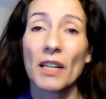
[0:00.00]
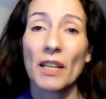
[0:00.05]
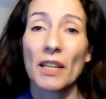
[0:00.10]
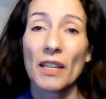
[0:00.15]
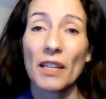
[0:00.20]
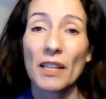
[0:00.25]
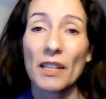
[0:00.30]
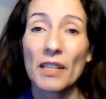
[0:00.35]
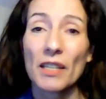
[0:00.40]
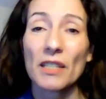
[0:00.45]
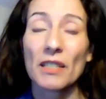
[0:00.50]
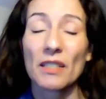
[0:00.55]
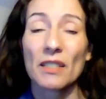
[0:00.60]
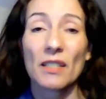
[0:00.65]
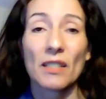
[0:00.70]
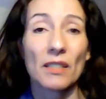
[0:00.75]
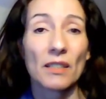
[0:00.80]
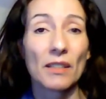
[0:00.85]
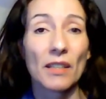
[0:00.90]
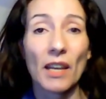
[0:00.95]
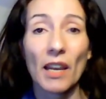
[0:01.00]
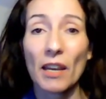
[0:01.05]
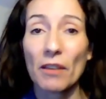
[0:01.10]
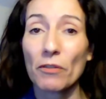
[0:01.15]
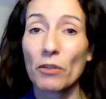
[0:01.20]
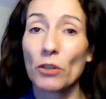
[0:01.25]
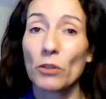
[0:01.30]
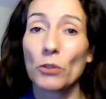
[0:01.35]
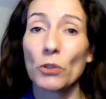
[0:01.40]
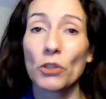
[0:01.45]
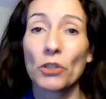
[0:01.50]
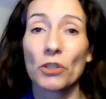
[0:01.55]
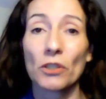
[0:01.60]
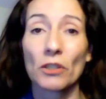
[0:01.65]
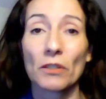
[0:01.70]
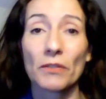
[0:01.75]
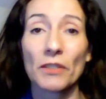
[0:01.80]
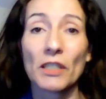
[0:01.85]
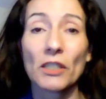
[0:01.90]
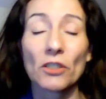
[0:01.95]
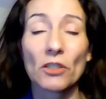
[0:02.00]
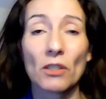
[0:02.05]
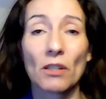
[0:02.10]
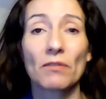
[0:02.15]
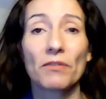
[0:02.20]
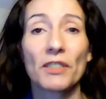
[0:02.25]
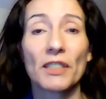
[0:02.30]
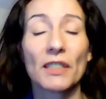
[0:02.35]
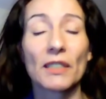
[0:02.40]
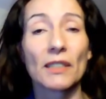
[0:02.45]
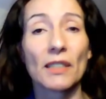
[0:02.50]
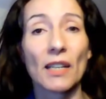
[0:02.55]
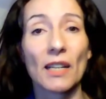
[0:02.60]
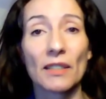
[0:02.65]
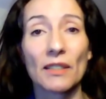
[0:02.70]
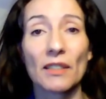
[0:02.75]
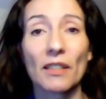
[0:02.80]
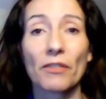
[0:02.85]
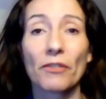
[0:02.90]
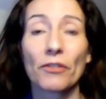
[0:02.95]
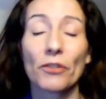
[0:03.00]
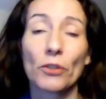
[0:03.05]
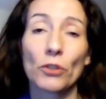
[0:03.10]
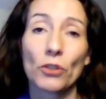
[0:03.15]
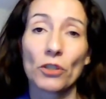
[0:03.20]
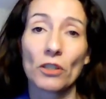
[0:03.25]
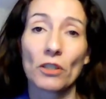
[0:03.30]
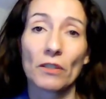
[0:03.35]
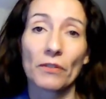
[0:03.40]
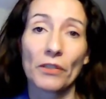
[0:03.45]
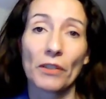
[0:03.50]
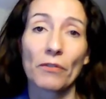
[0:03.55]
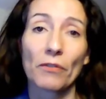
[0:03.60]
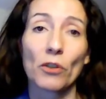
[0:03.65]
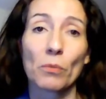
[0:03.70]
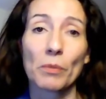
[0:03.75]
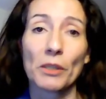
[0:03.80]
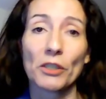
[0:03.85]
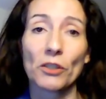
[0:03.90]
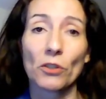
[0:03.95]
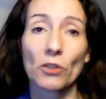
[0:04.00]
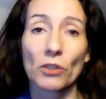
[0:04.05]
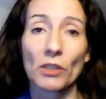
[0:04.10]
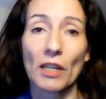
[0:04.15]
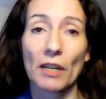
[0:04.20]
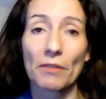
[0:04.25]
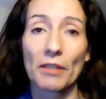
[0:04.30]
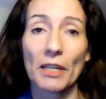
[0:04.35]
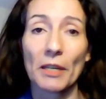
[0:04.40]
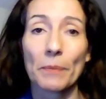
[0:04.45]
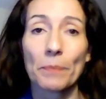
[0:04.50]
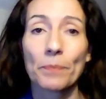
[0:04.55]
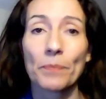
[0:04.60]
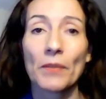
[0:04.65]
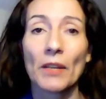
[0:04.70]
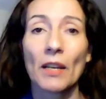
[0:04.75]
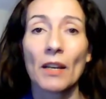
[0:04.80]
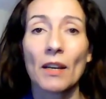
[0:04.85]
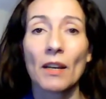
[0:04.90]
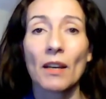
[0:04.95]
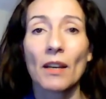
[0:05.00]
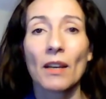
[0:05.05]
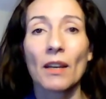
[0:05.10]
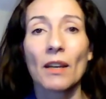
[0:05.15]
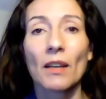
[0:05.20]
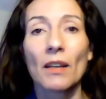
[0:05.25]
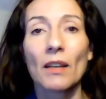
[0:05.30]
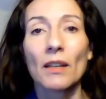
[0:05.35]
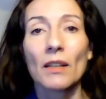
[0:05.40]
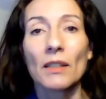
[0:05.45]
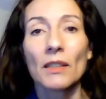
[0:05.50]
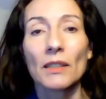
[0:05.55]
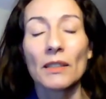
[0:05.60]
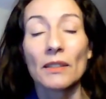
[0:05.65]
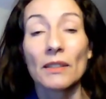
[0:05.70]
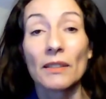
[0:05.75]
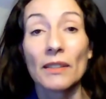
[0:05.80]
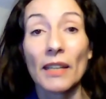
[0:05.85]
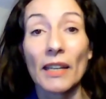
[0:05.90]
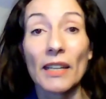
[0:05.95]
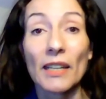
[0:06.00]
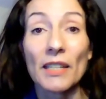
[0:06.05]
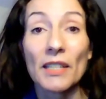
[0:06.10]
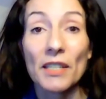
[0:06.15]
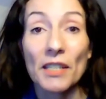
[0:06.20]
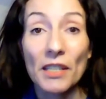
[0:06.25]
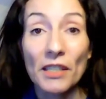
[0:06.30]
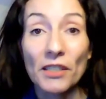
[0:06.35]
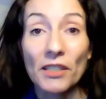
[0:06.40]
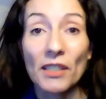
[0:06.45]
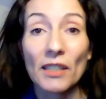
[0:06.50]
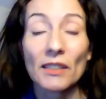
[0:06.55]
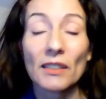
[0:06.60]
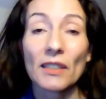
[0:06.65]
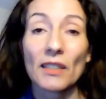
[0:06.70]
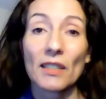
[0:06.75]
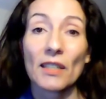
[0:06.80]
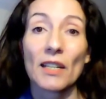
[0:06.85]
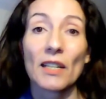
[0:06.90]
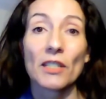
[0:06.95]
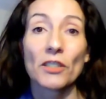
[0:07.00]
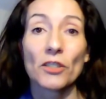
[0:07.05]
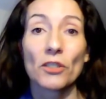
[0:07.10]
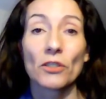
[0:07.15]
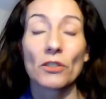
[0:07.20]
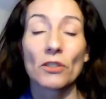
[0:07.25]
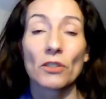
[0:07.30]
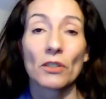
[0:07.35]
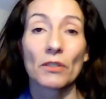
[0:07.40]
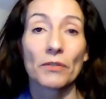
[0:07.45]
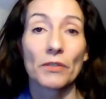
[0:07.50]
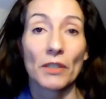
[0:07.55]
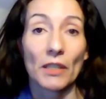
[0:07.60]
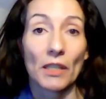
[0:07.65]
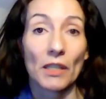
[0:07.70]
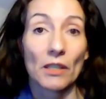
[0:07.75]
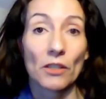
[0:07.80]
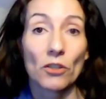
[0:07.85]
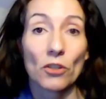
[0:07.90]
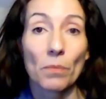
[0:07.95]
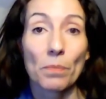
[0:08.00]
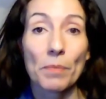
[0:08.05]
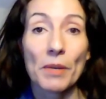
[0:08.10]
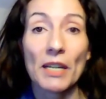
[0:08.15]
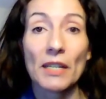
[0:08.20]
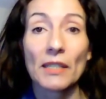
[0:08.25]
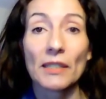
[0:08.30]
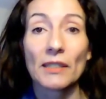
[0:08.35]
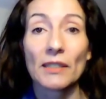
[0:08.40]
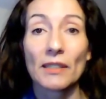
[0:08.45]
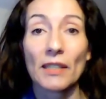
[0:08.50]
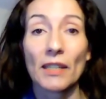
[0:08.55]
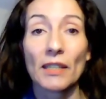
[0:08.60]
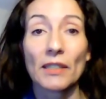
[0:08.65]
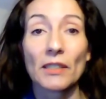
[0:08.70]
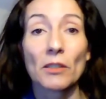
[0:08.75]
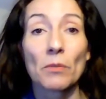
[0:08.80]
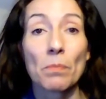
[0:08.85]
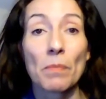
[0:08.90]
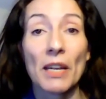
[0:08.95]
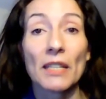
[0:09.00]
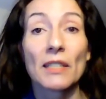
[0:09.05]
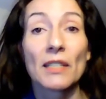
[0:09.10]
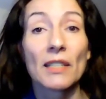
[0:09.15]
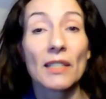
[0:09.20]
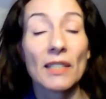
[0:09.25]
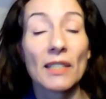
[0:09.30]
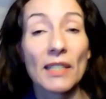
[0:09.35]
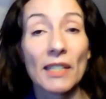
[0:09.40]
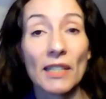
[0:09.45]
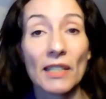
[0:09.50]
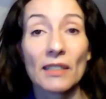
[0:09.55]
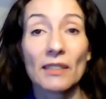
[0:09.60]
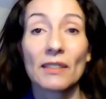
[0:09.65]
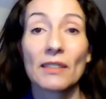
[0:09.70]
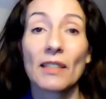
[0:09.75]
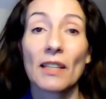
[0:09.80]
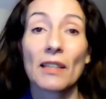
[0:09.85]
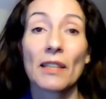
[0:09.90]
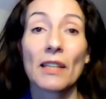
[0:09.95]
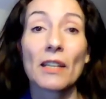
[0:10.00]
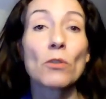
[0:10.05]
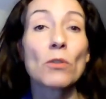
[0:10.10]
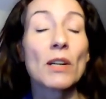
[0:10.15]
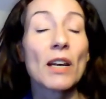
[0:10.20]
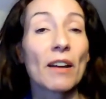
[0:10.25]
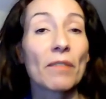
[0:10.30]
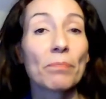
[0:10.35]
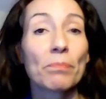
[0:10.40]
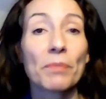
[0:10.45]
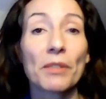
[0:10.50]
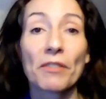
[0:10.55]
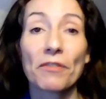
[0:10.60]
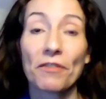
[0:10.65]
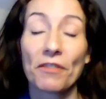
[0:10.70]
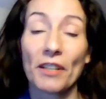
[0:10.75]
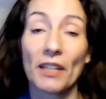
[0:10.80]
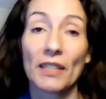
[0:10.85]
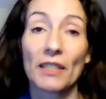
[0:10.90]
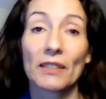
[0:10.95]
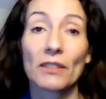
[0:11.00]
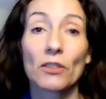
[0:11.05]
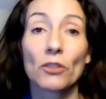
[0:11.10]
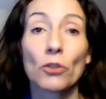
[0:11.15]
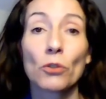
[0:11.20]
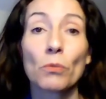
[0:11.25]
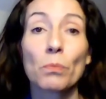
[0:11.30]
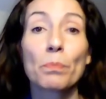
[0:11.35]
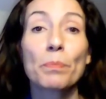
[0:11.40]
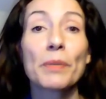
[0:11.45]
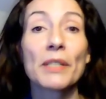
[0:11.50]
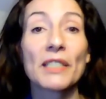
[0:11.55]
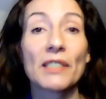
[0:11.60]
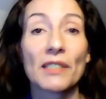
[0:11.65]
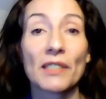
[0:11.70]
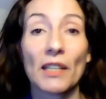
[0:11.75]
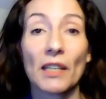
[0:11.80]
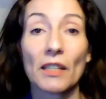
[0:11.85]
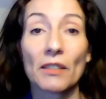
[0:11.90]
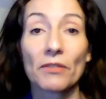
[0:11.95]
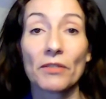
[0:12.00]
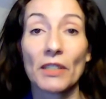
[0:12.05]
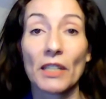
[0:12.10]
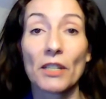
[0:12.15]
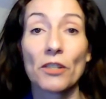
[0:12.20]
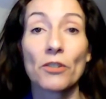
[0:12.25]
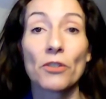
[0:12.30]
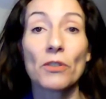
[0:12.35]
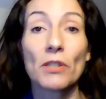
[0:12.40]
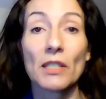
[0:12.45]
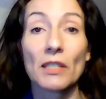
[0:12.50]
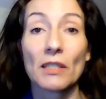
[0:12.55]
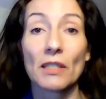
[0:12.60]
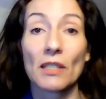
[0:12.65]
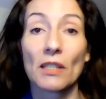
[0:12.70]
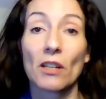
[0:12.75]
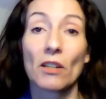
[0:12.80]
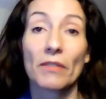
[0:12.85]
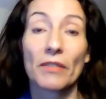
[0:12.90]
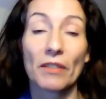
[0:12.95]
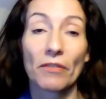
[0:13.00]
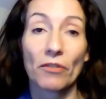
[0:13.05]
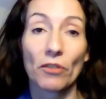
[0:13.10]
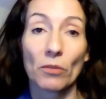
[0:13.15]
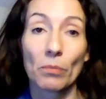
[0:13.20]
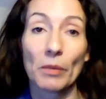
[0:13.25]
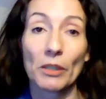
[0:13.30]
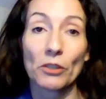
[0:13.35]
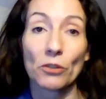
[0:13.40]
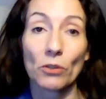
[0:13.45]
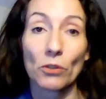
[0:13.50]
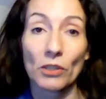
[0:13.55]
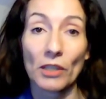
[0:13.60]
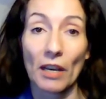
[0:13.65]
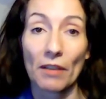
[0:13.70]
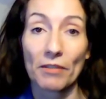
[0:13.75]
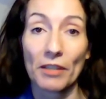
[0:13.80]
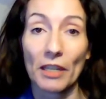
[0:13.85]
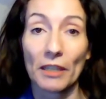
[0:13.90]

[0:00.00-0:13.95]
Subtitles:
in the evolution of this conflict and the future of the former Yugoslavia. The initial declarations of the European states made clear that they would have preferred to preserve the unity of the former Yugoslavia.